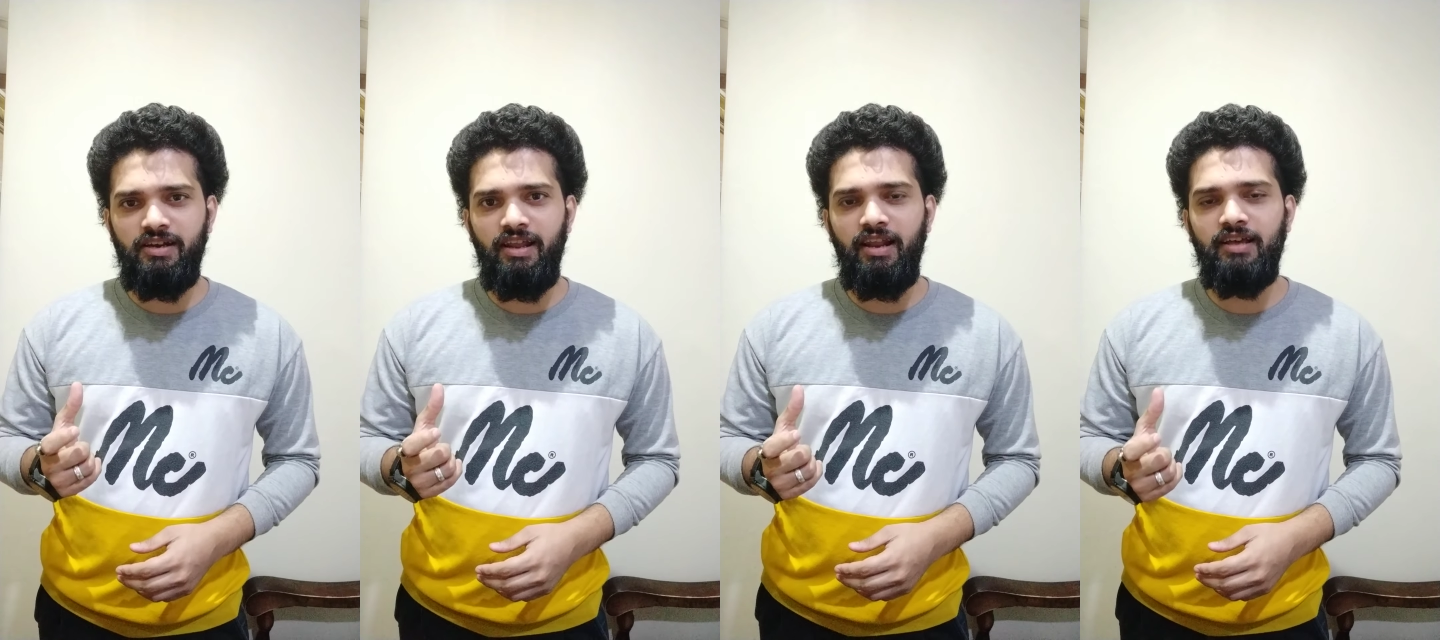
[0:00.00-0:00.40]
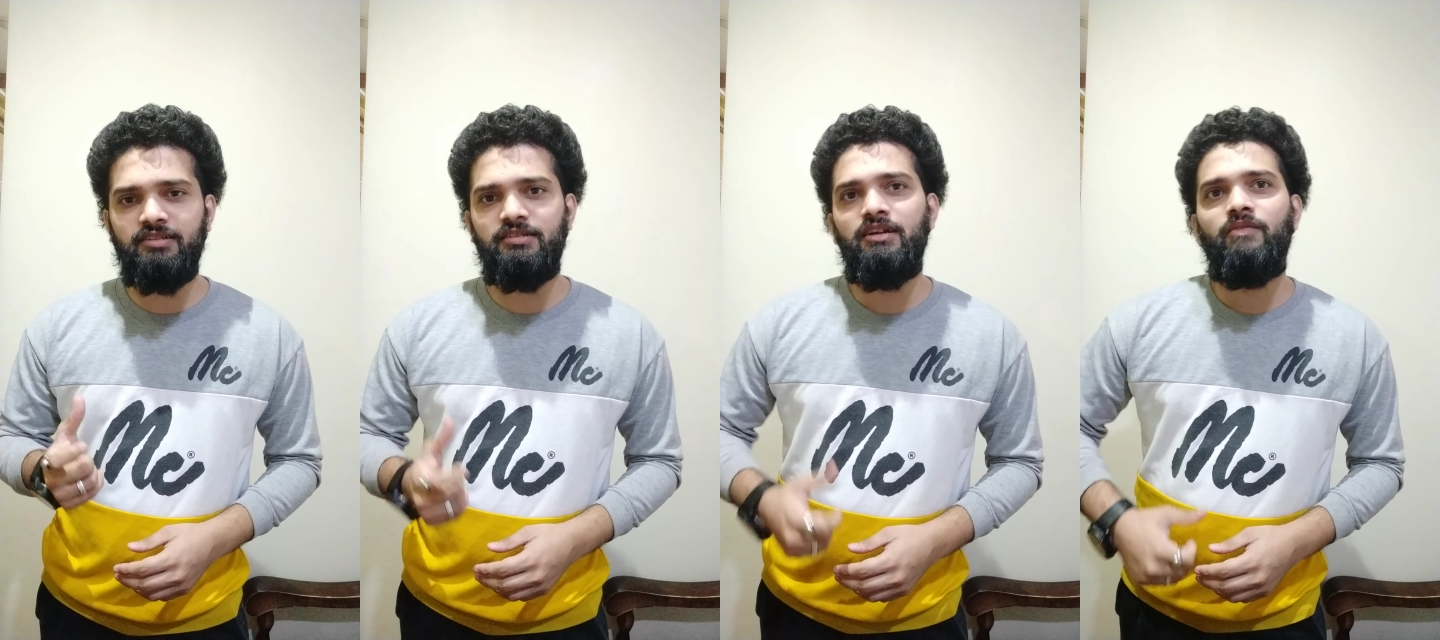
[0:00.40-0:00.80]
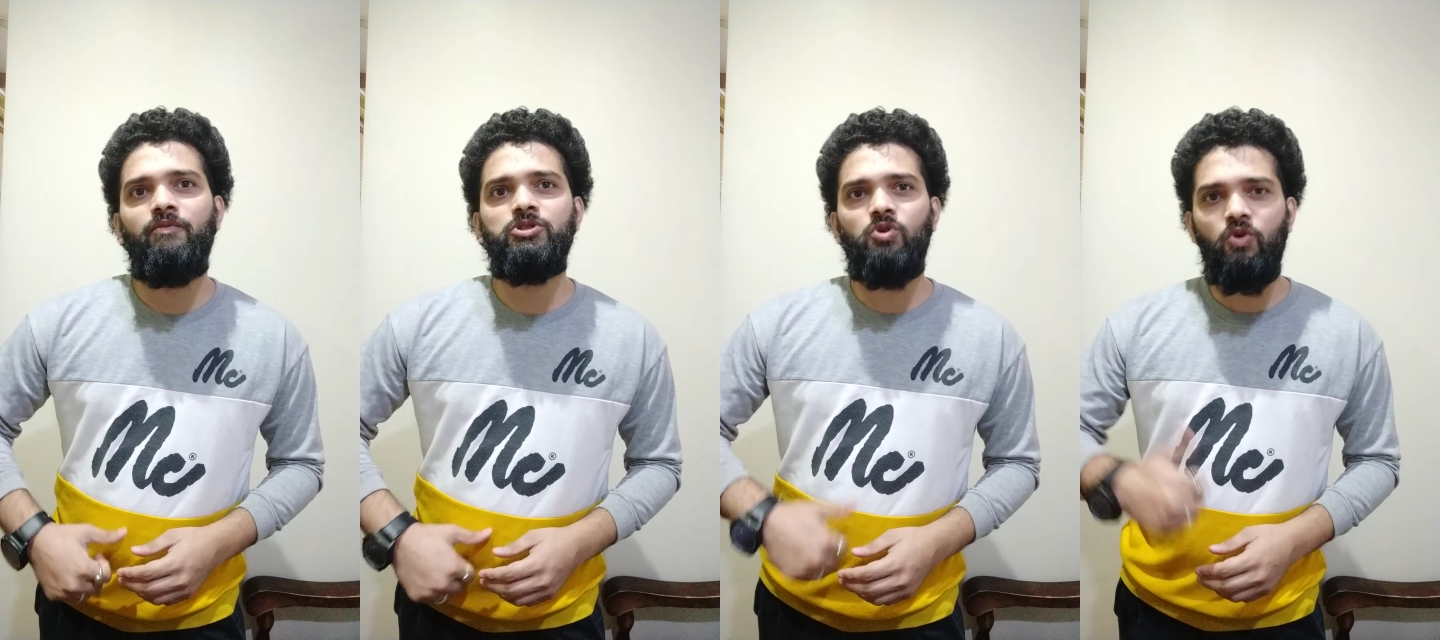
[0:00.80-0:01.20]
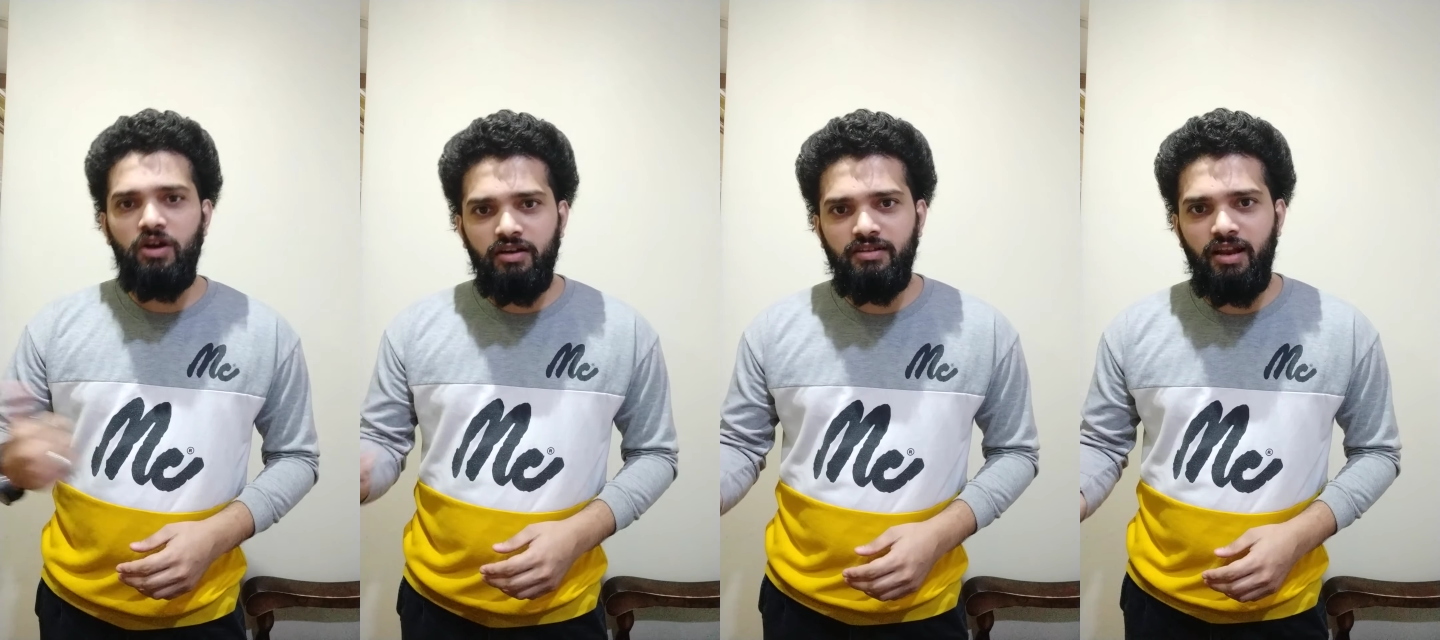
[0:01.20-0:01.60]
delays which
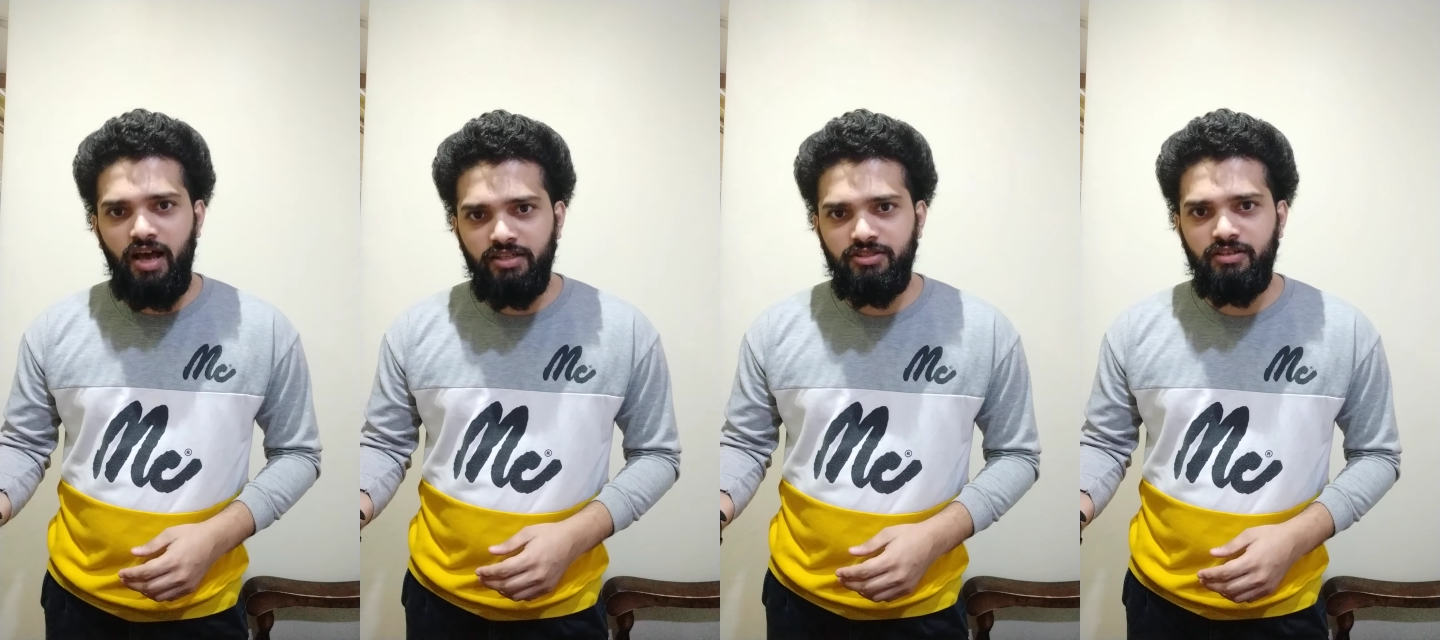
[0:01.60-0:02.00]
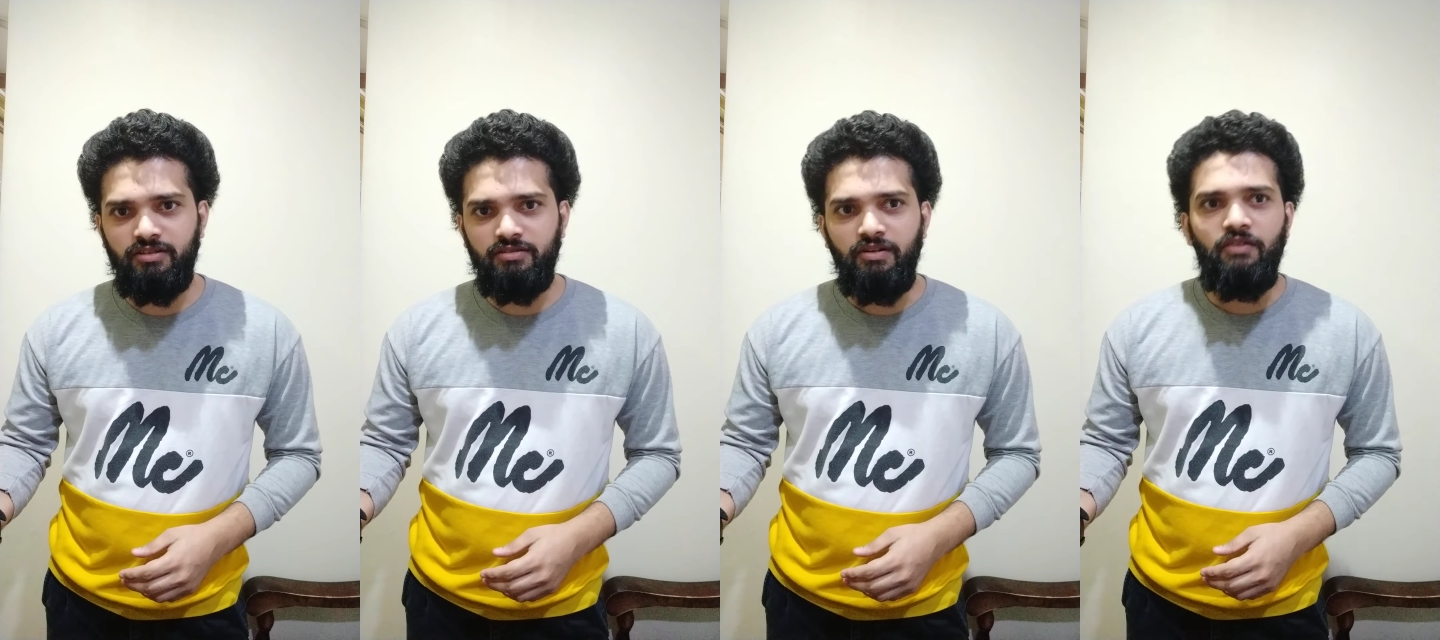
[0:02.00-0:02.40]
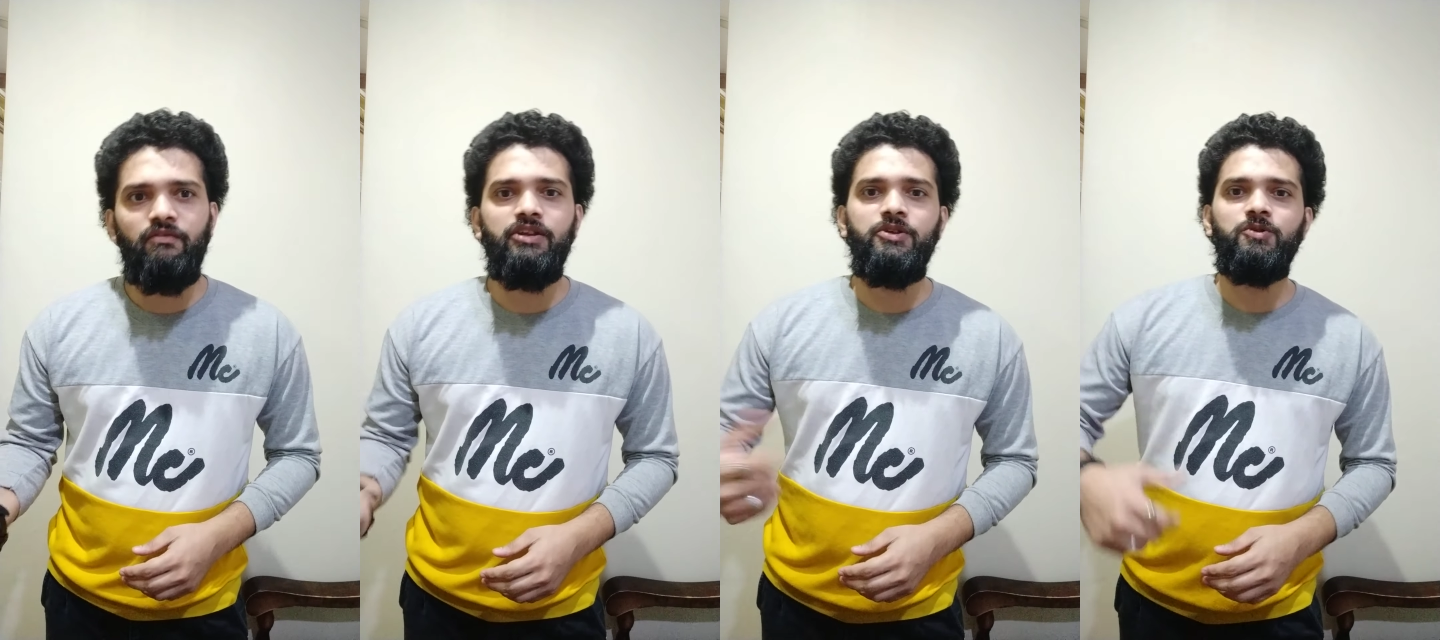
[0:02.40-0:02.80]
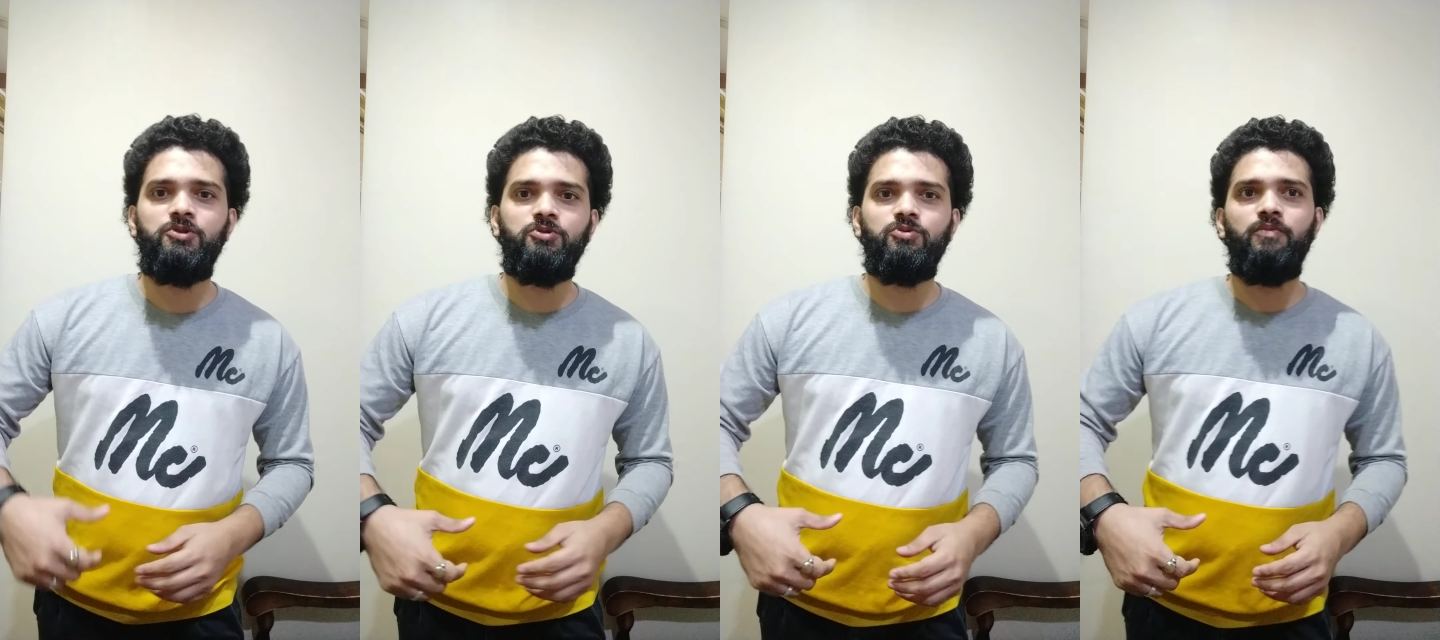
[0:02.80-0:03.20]
occurred the last year were due
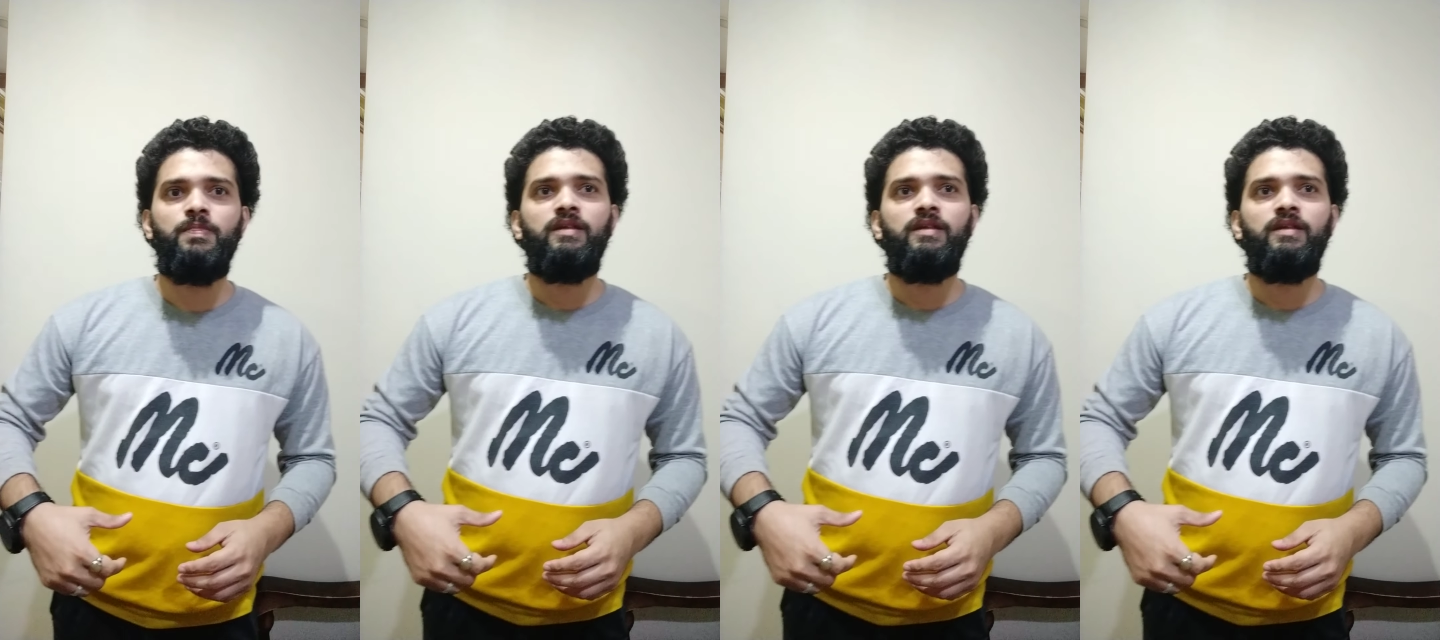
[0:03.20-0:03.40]
to